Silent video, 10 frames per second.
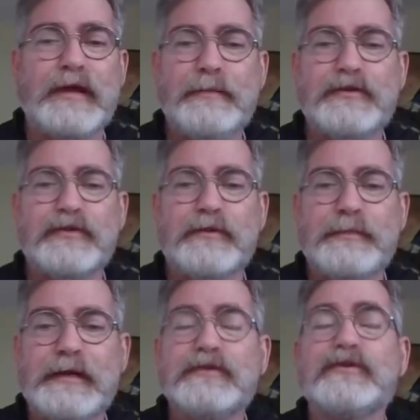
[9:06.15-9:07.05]
image of the
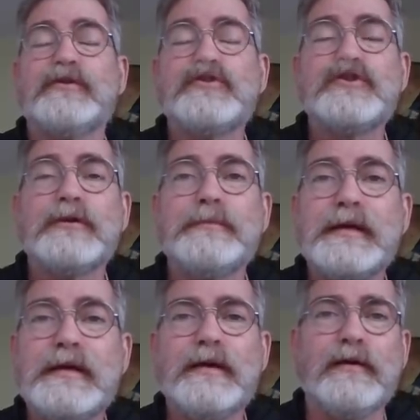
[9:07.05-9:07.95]
beast should be
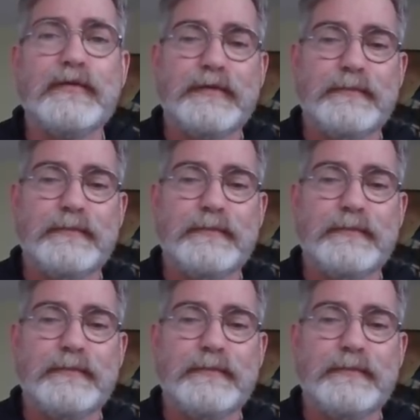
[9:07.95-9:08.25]
killed.